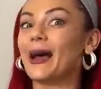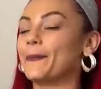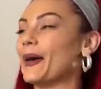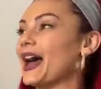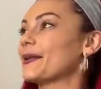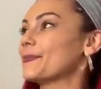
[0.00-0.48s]
oh,
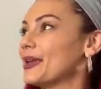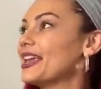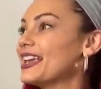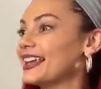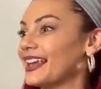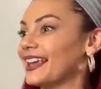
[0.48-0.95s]
bag being
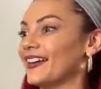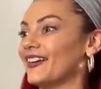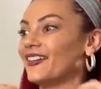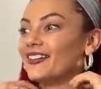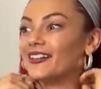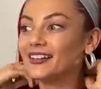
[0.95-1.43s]
like, here.
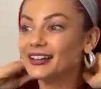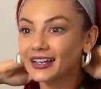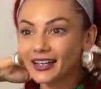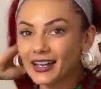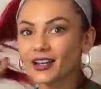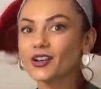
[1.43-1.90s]

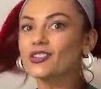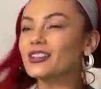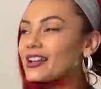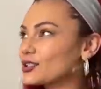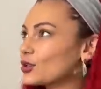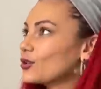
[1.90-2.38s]
Because
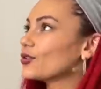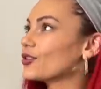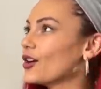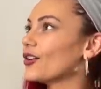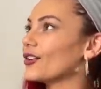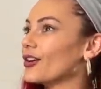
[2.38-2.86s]
I took
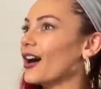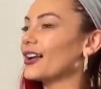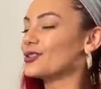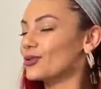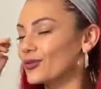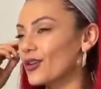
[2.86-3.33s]
note, I
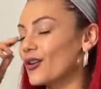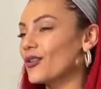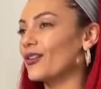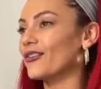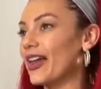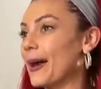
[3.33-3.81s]
took note
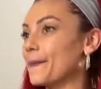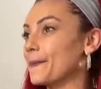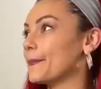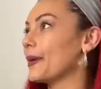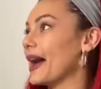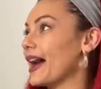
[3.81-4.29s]
of you that keep
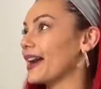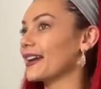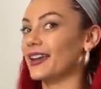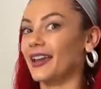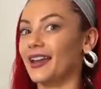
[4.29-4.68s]
bag.